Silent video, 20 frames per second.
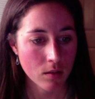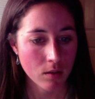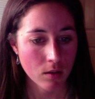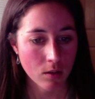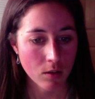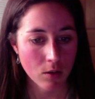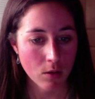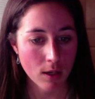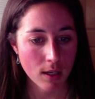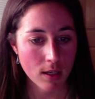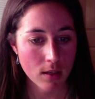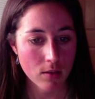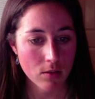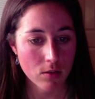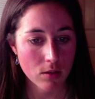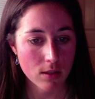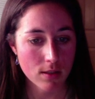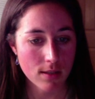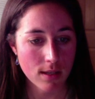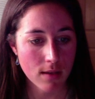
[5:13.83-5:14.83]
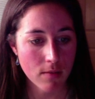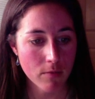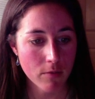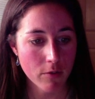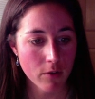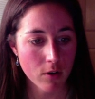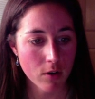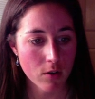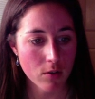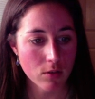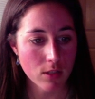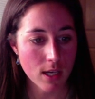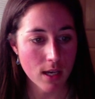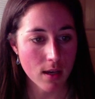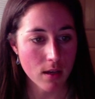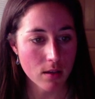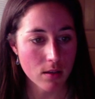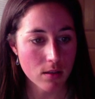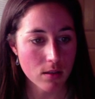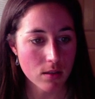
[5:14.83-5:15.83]
Go ahead and do the same for
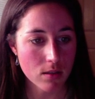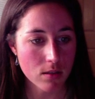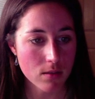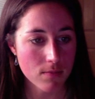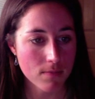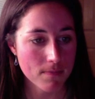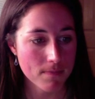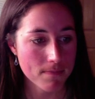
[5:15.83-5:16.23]
hotels.